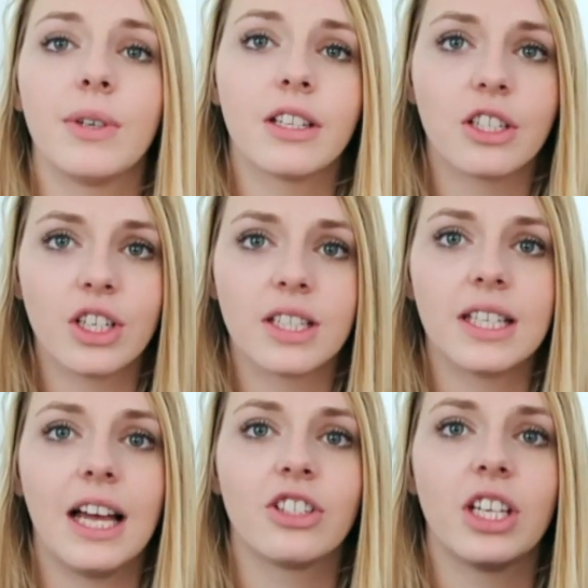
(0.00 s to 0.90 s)
one of the shirts
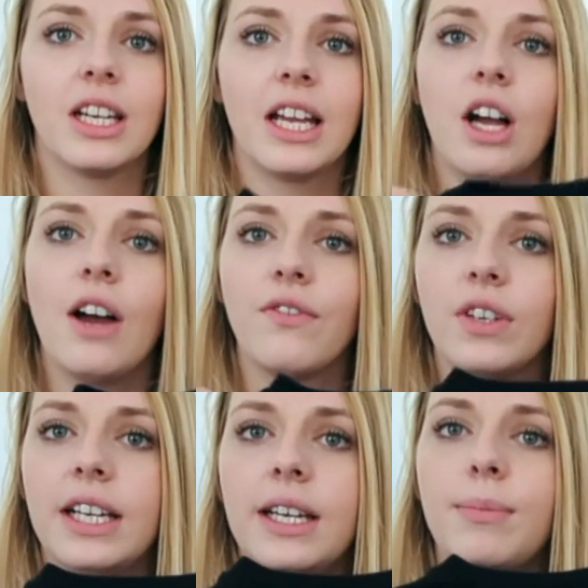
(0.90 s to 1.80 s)
that LJ and I got for
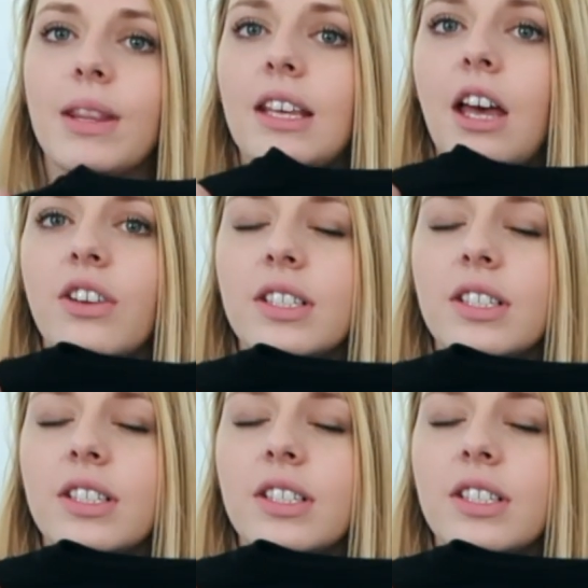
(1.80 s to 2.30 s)
him the other